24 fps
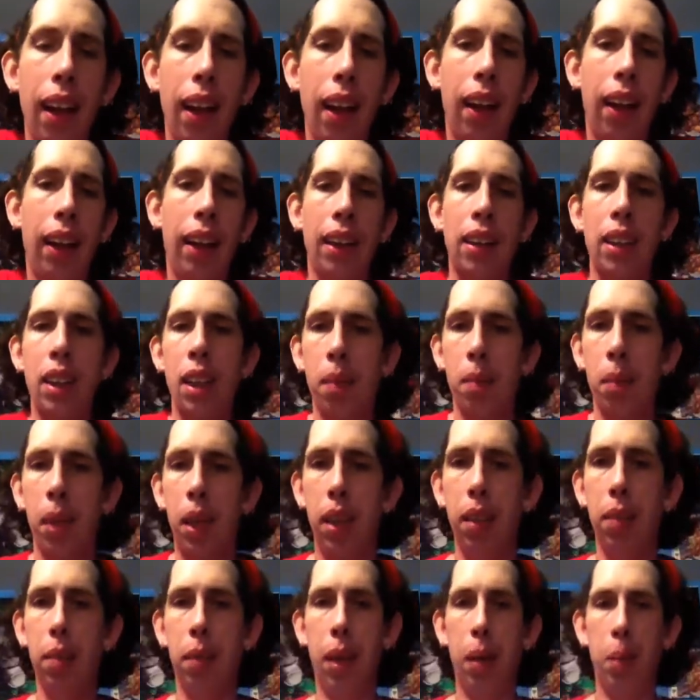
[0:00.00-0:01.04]
Like I said, my,
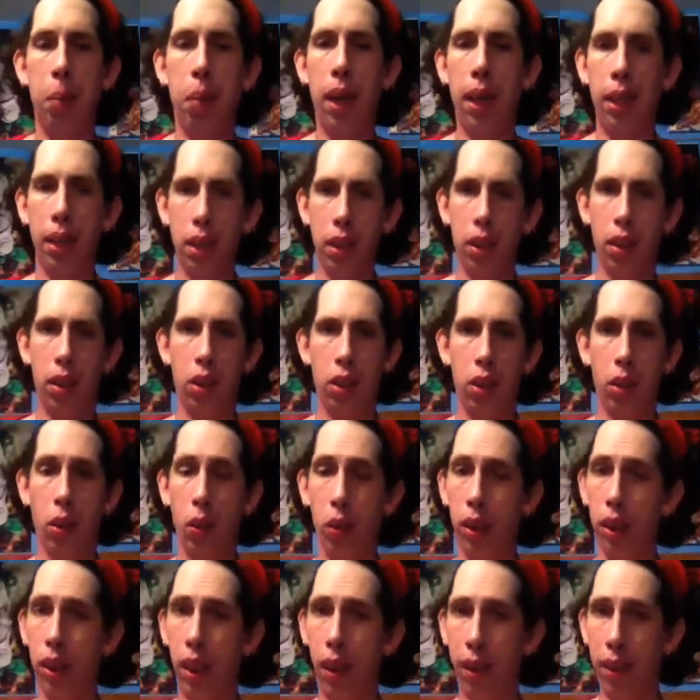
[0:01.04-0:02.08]
my breasts are
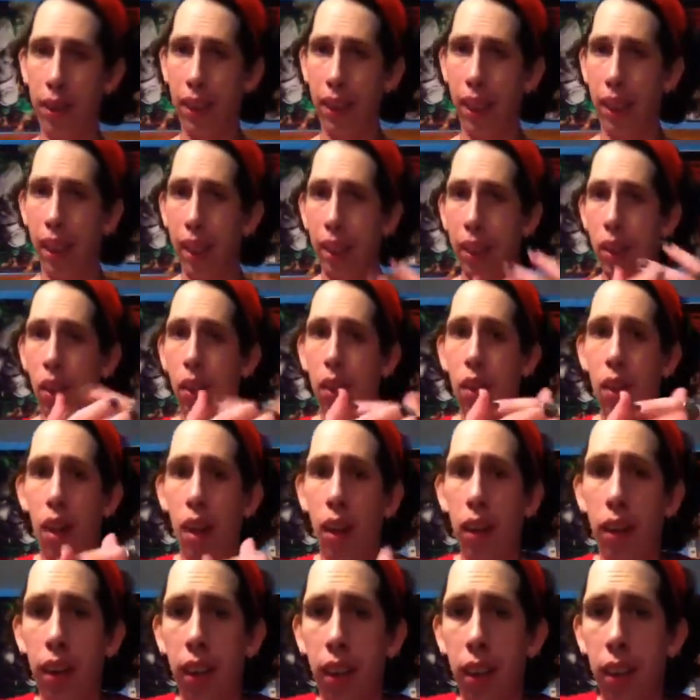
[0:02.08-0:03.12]
slowly coming in. They're
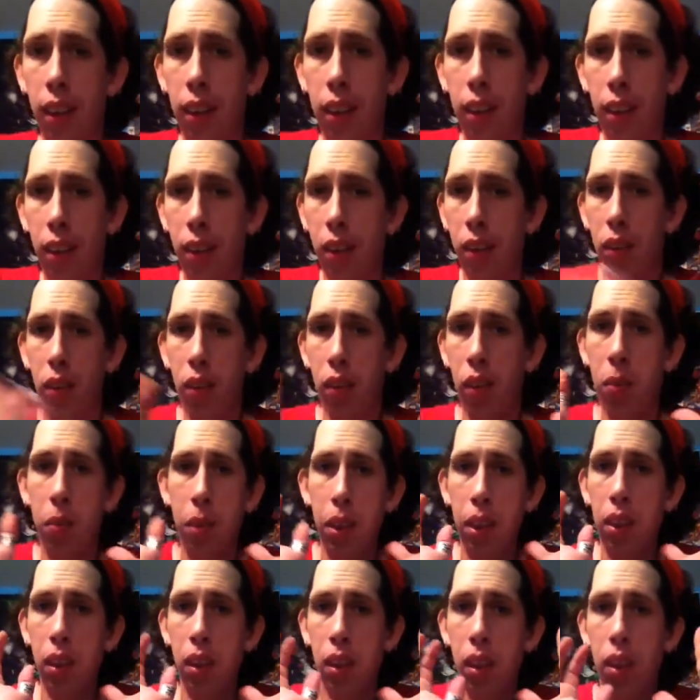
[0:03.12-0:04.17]
nothing, oh my
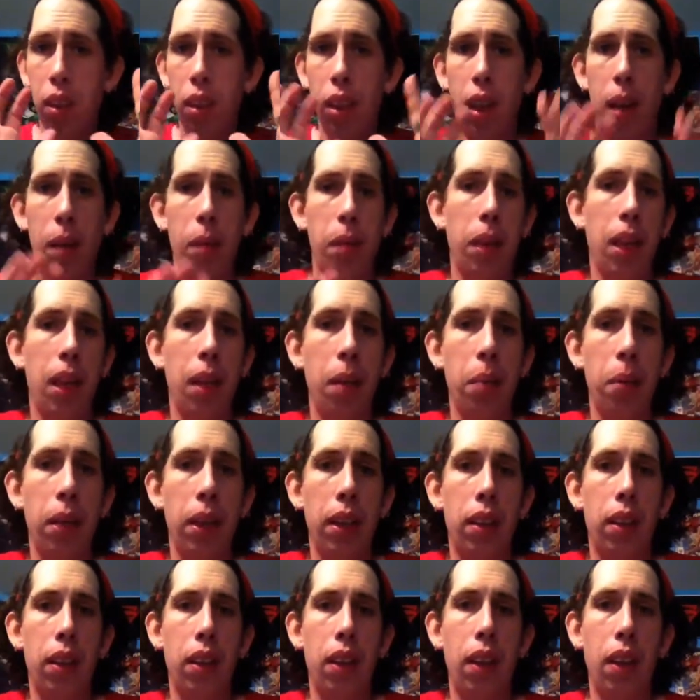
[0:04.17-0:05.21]
God, type thing. But
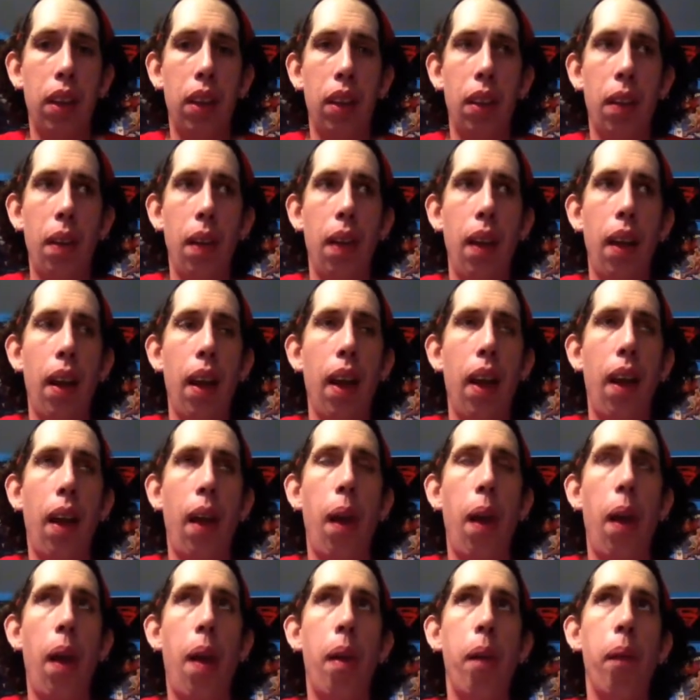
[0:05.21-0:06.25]

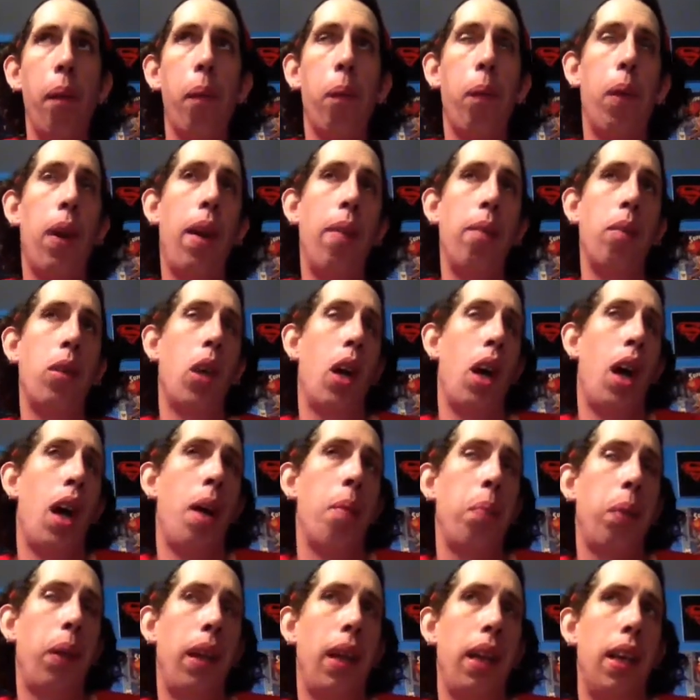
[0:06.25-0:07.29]
when I'm
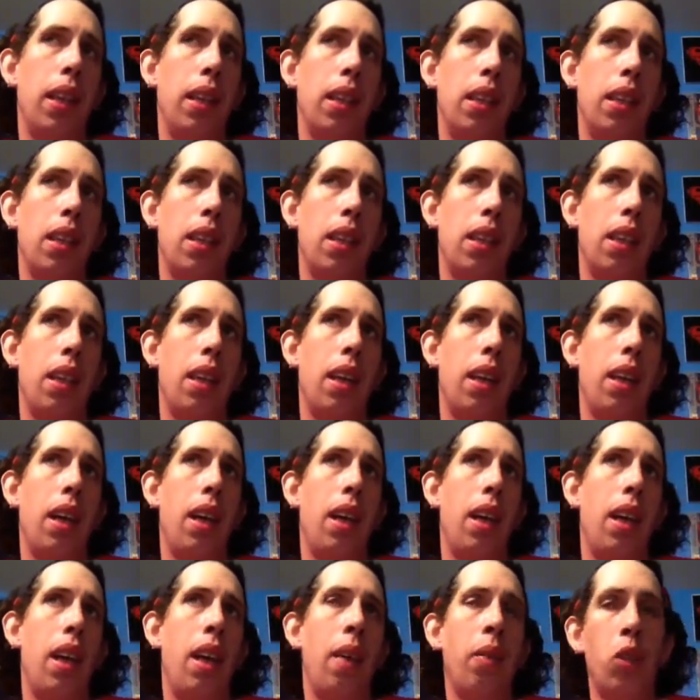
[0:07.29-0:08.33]
topless,
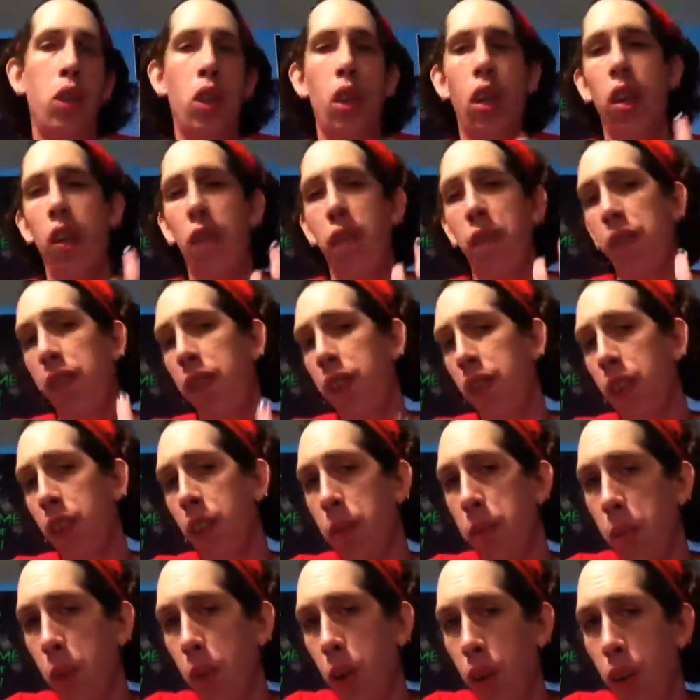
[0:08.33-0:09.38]
I'm starting to feel
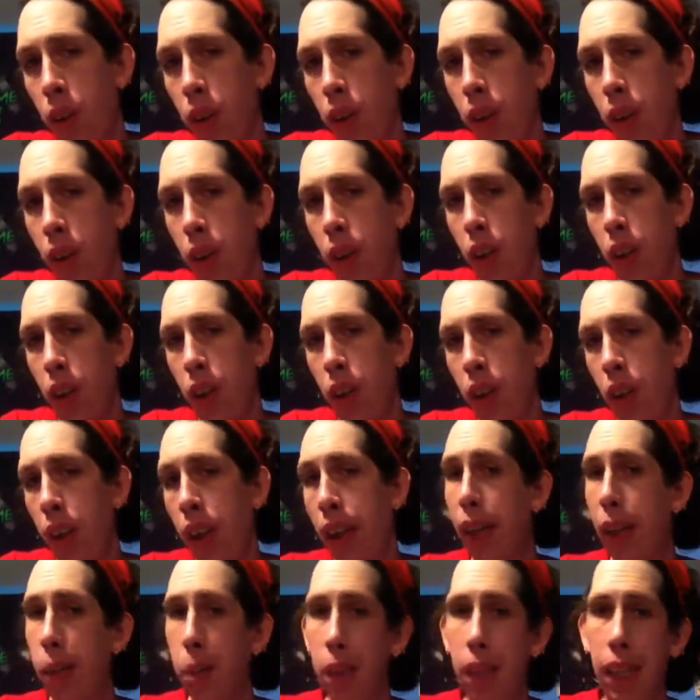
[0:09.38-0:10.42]
more
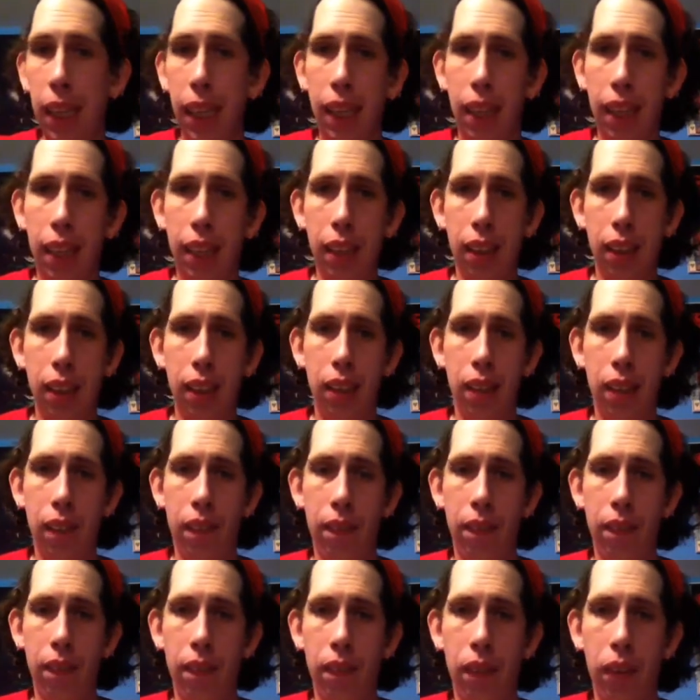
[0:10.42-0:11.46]
like me
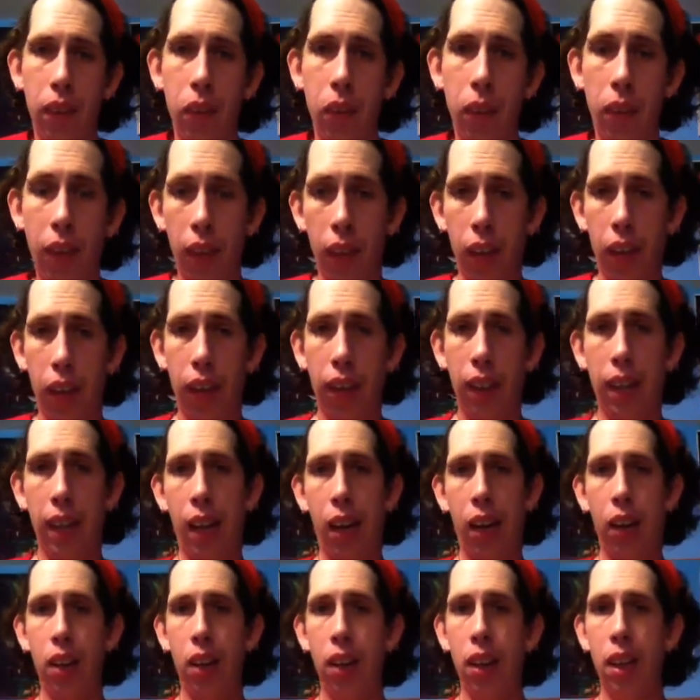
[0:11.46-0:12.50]
when I look
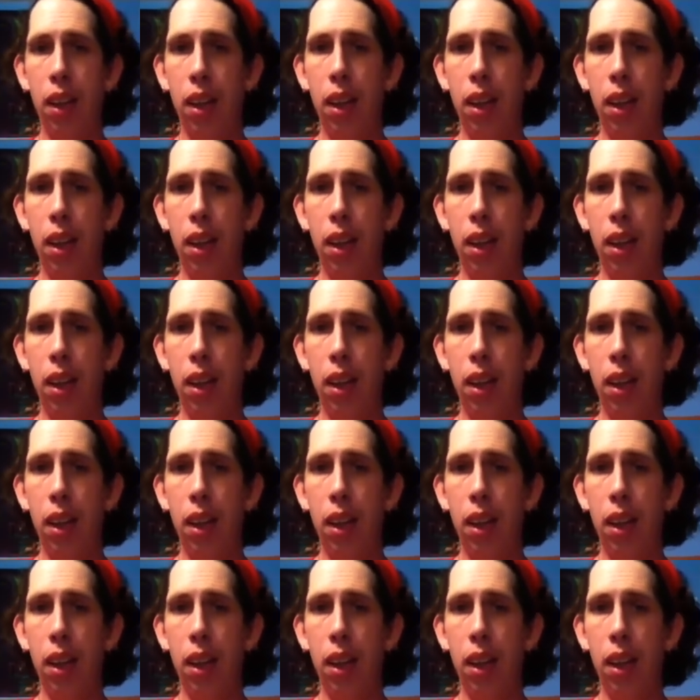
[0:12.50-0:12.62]
down.